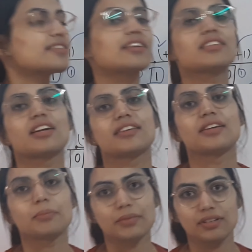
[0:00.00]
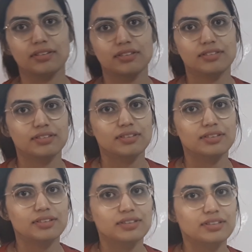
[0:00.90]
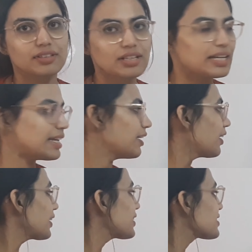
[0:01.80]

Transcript: than that number. Here it is